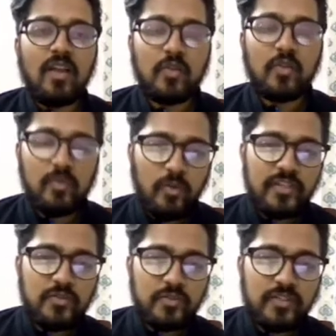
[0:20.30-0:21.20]
Good morning,
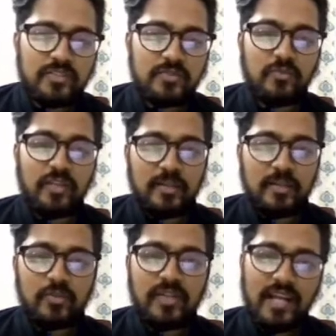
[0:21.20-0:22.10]
students. Welcome
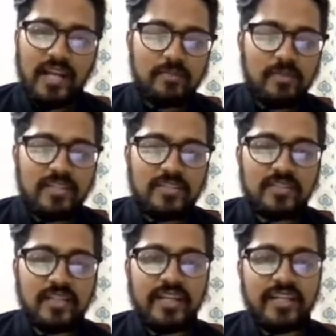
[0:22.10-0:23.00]
to TalentBlazer,
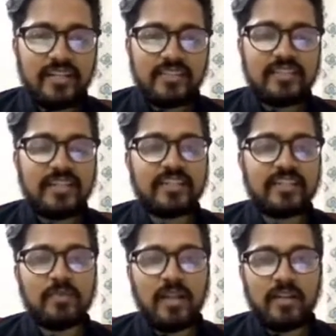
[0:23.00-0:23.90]
India's latest
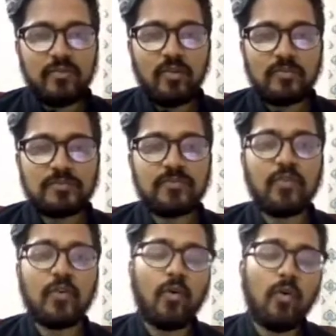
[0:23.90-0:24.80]
platform
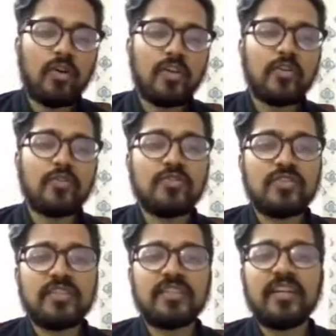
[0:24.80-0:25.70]
for all your
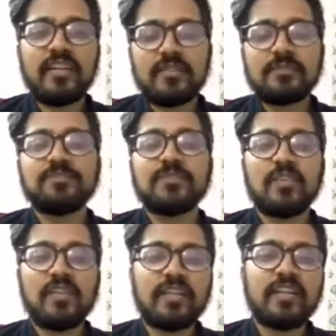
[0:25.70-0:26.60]
UGC NET
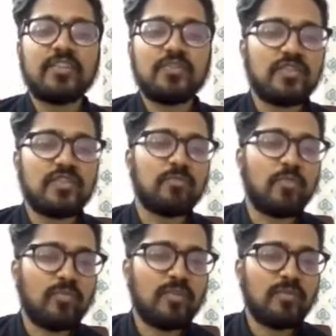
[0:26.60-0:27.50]
related issues and
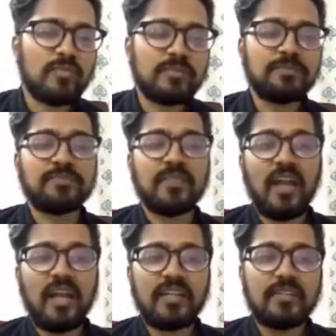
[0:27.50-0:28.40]
problems.
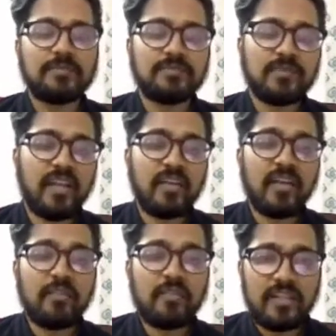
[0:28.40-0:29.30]
And here
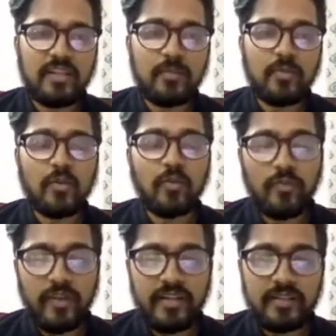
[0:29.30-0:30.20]
I welcome you, your
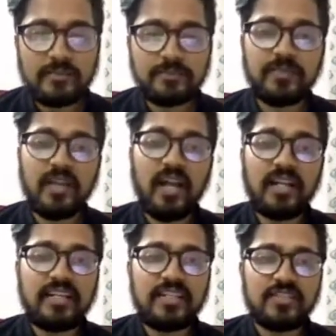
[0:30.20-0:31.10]
friend and
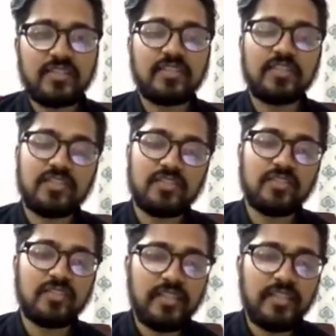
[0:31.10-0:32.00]
teacher, in this
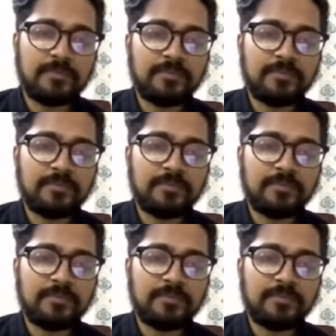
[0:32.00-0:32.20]
journey.